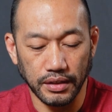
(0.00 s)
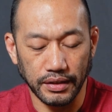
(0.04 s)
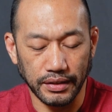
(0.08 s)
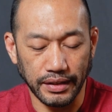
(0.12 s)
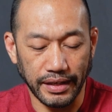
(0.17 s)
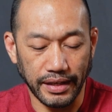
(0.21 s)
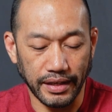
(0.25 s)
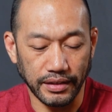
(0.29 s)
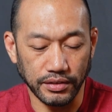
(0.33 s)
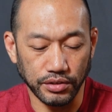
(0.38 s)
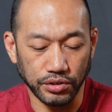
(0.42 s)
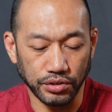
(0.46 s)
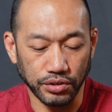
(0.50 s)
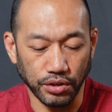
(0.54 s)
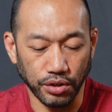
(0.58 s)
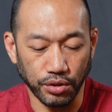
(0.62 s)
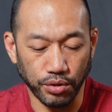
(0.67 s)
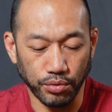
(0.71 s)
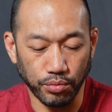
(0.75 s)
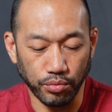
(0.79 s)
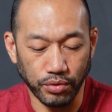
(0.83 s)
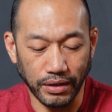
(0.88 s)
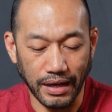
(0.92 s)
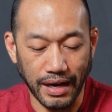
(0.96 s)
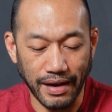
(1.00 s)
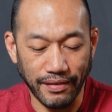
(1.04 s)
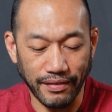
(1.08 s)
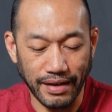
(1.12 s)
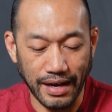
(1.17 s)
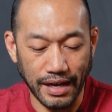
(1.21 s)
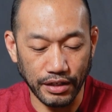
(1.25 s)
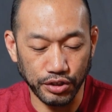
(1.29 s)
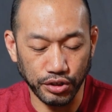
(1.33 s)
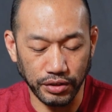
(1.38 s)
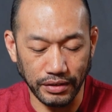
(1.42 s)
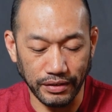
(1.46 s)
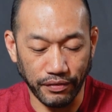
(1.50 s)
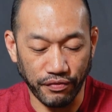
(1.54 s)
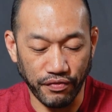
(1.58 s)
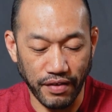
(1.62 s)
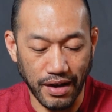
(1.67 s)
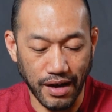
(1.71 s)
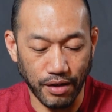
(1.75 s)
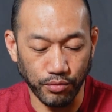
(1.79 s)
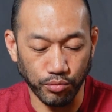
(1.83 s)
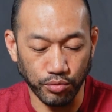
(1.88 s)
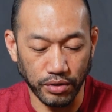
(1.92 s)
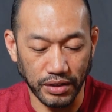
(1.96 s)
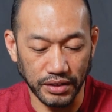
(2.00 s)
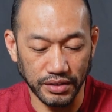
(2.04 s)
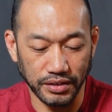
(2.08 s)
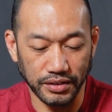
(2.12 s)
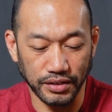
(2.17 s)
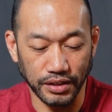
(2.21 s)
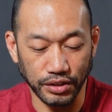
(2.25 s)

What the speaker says: And so what I actually found was,